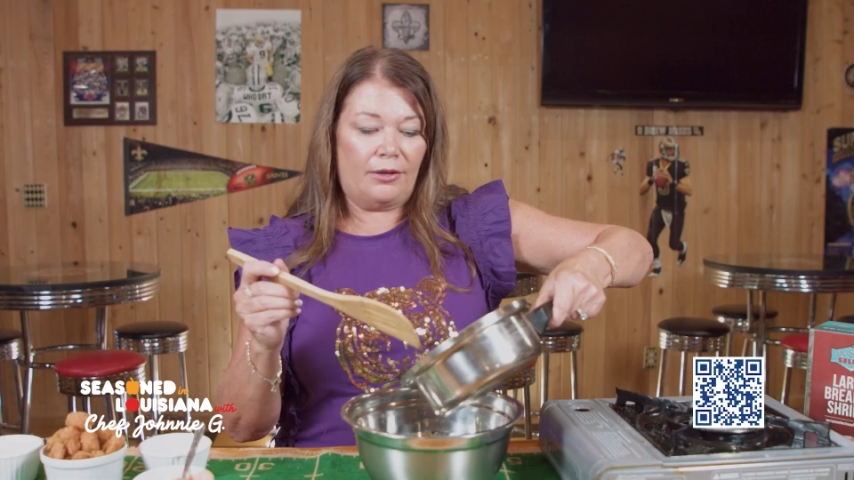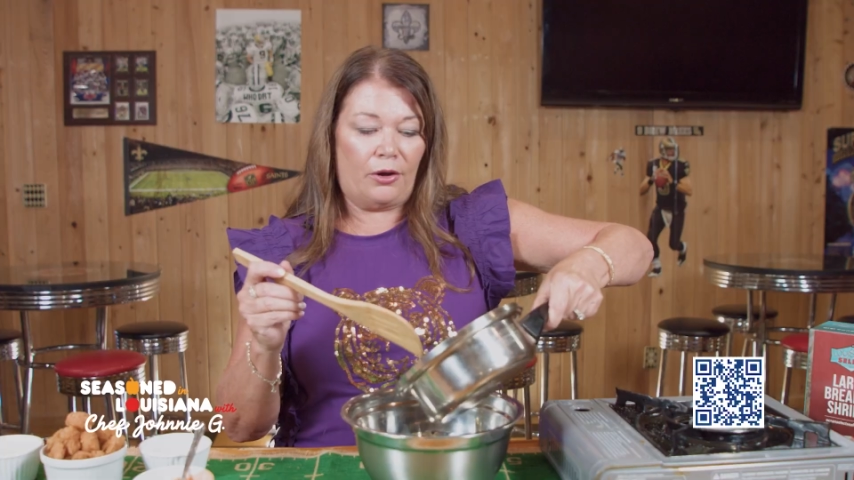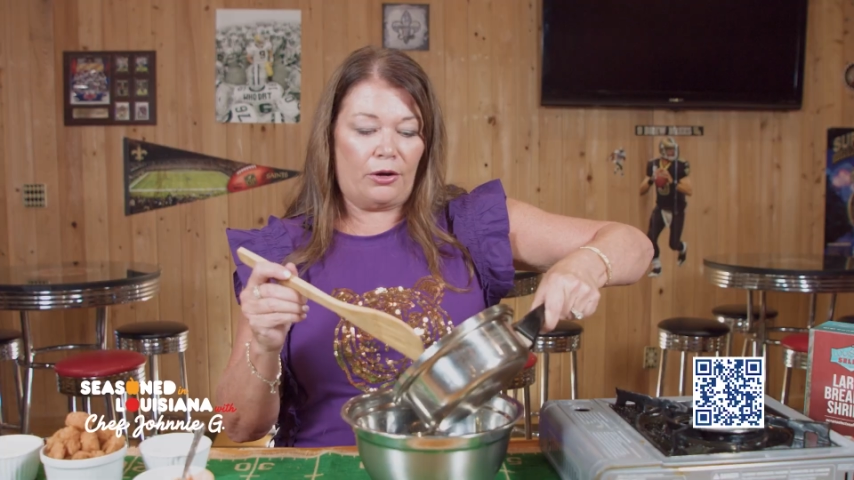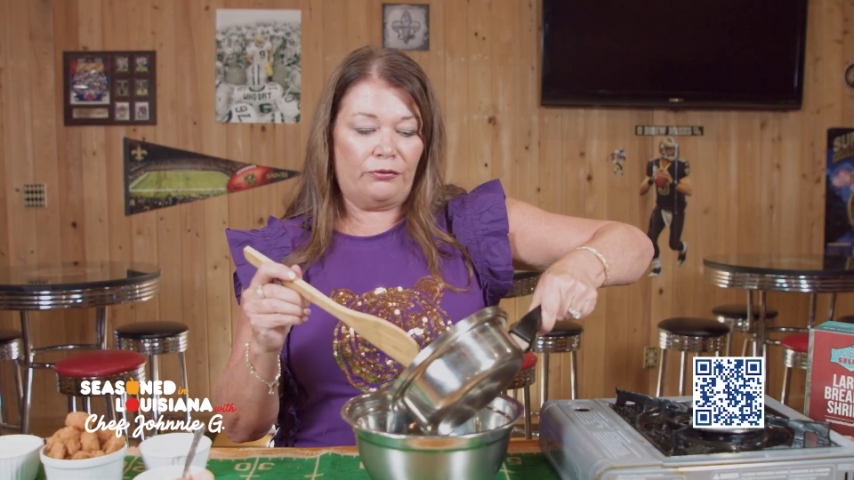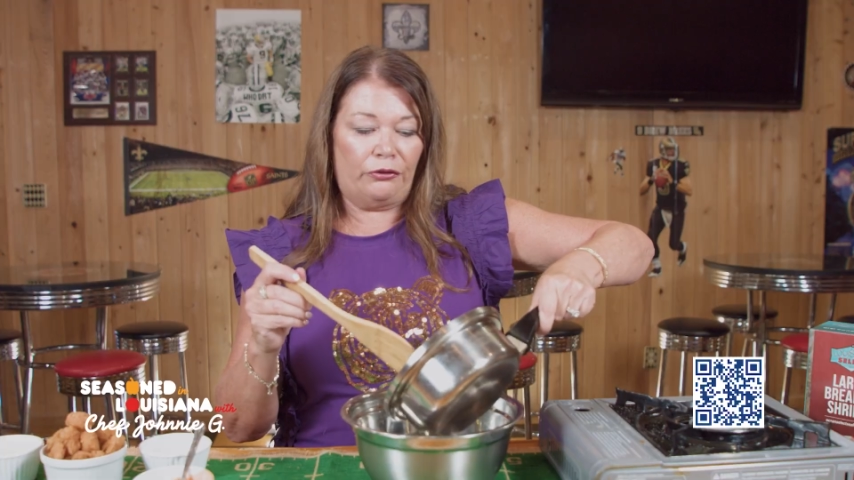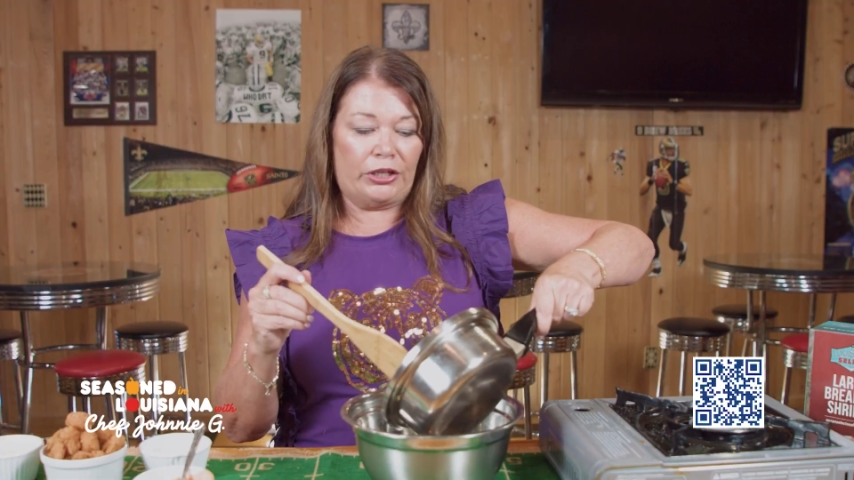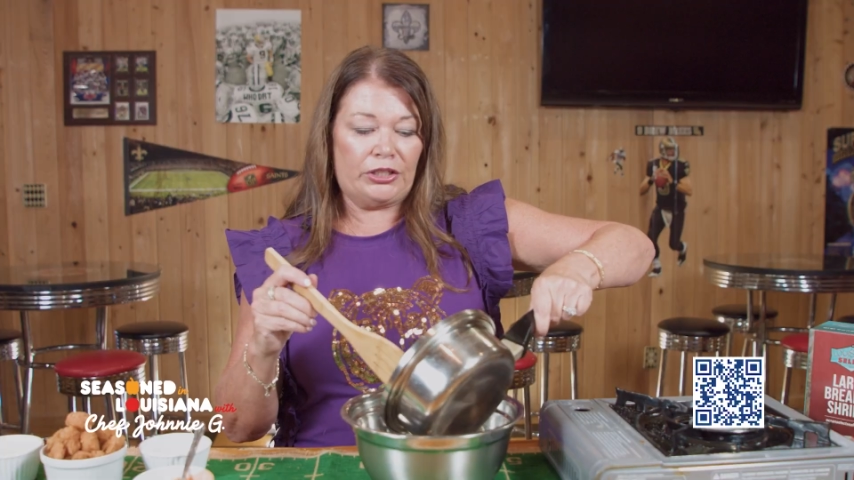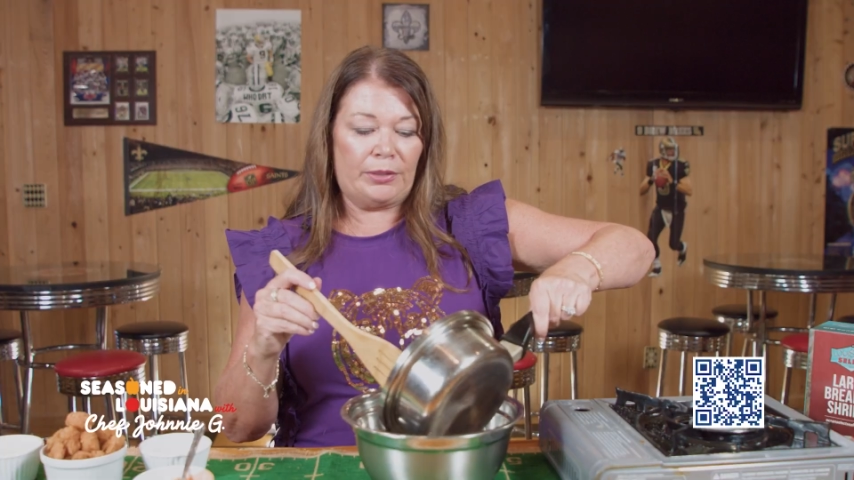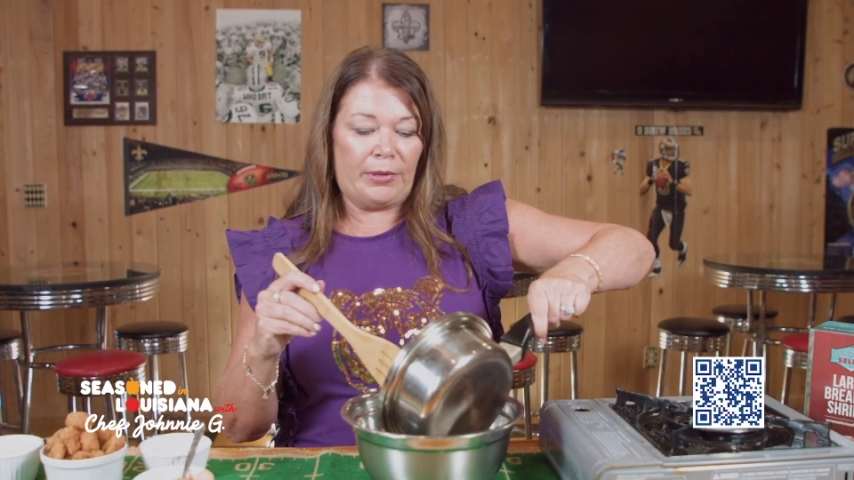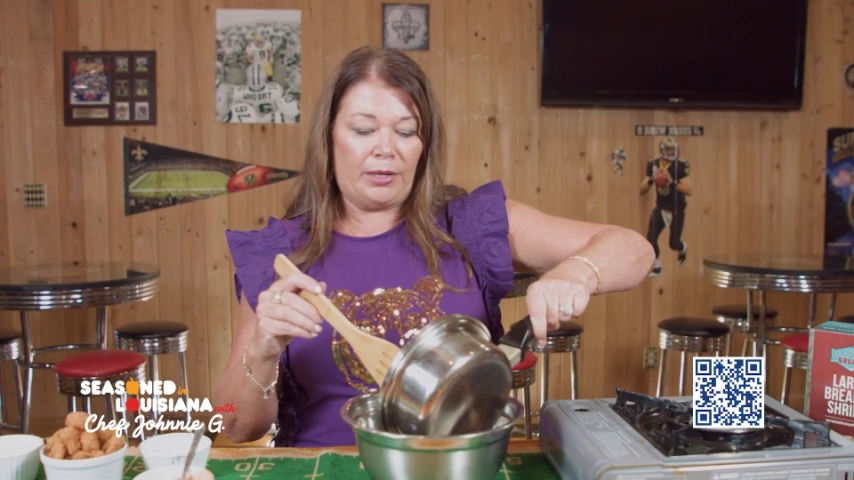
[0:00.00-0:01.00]
our
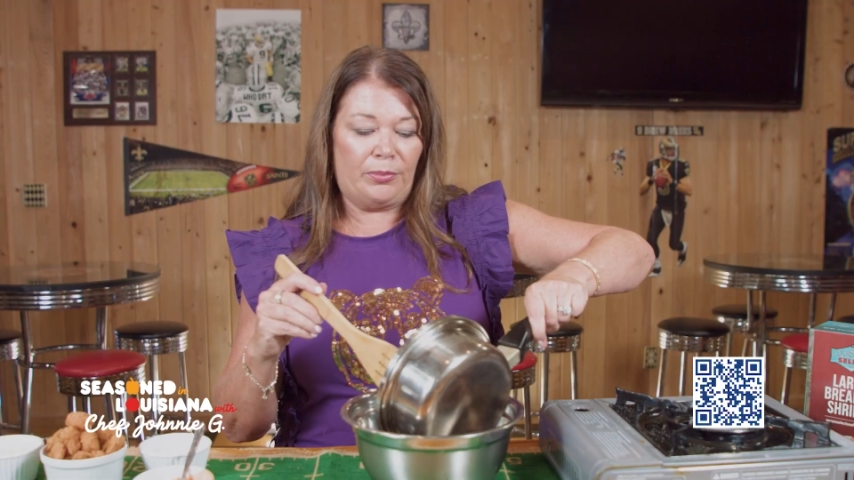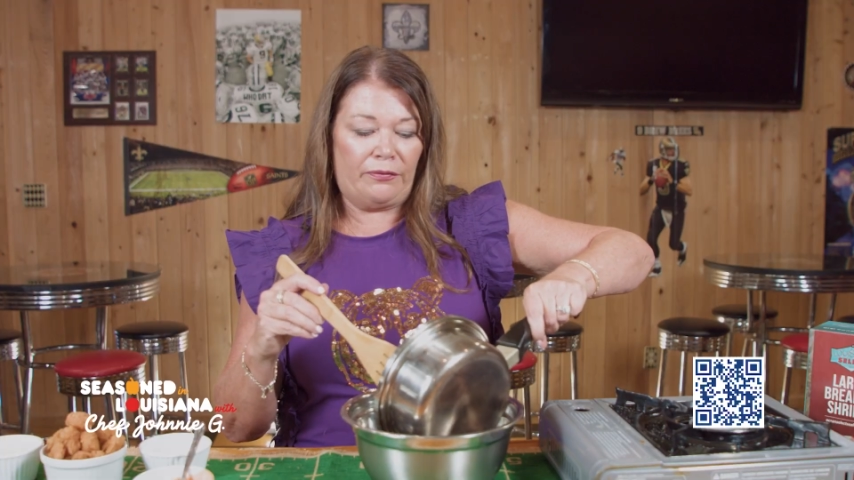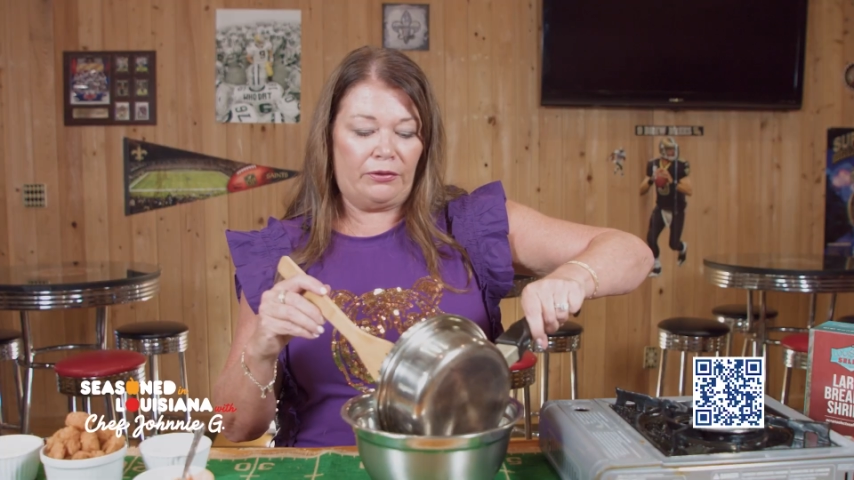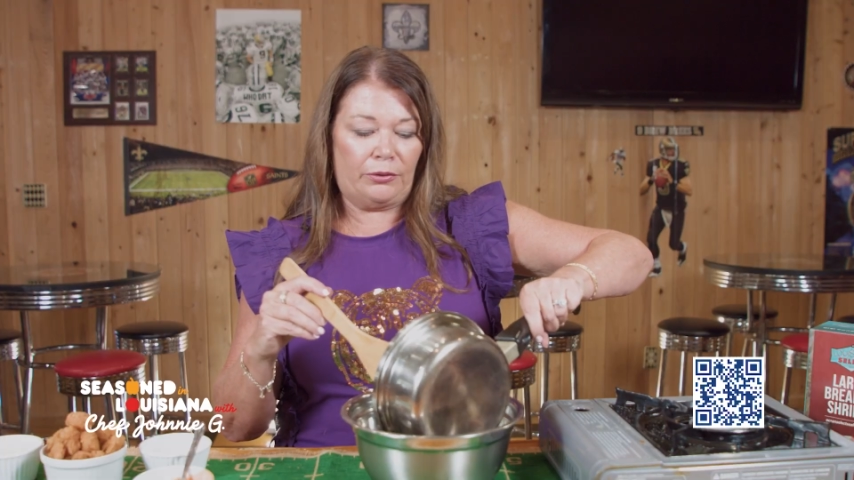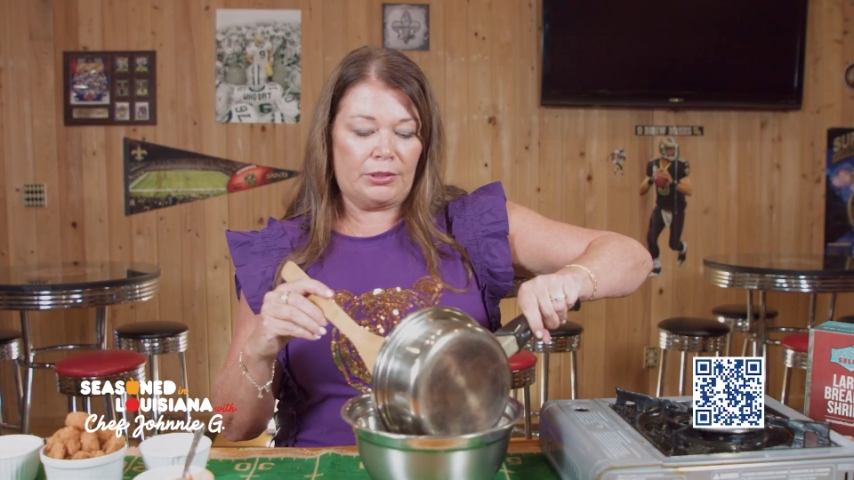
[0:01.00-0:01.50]
freshly made buffalo